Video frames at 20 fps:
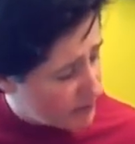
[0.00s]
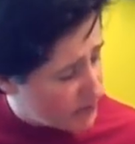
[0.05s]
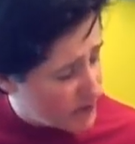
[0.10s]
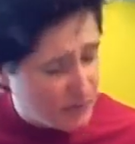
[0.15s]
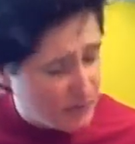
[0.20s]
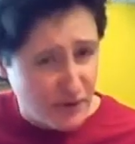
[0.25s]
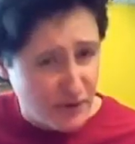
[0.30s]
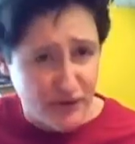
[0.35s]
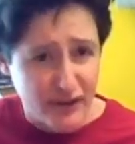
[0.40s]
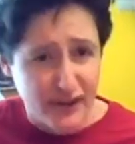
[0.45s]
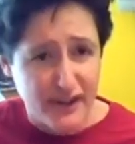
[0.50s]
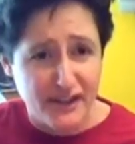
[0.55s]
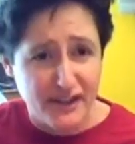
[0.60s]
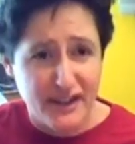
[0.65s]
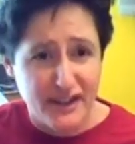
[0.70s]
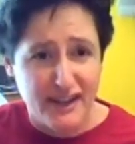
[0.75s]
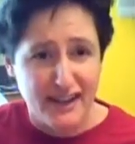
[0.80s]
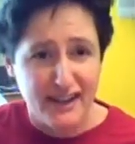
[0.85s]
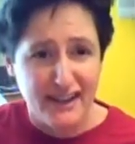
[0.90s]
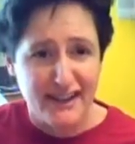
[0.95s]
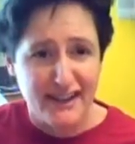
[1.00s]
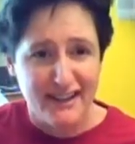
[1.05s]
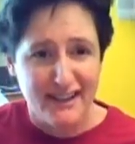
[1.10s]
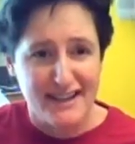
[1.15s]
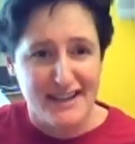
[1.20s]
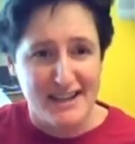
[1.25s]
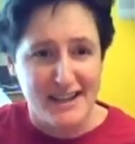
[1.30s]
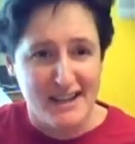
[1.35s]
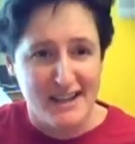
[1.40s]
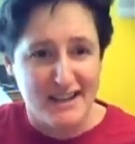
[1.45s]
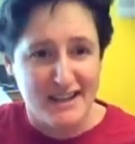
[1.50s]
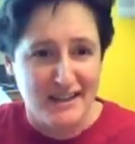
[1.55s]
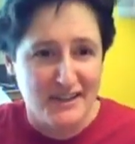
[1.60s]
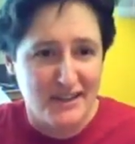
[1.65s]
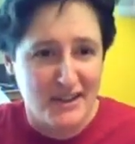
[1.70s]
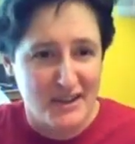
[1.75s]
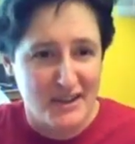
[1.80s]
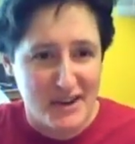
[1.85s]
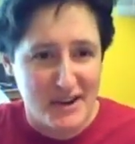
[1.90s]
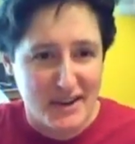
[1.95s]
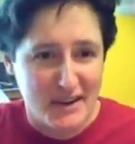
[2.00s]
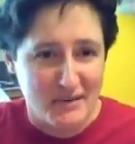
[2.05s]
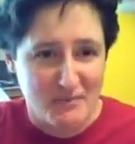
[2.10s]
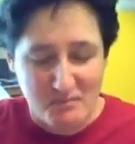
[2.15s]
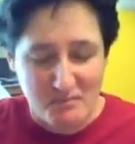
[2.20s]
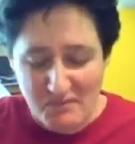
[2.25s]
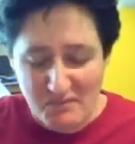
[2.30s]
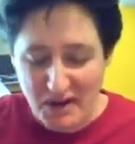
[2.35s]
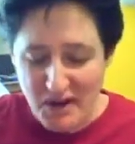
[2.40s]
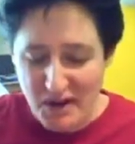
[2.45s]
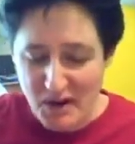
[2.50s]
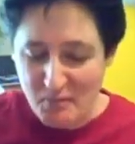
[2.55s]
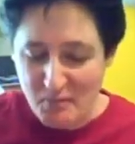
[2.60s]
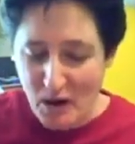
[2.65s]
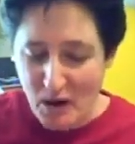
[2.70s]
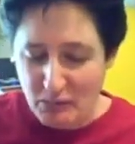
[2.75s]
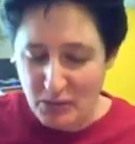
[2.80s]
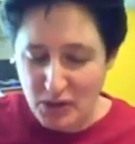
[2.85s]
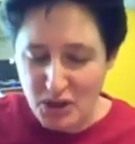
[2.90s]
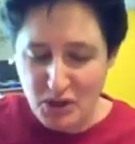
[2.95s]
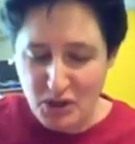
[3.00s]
but I'm too lazy. So I can, I probably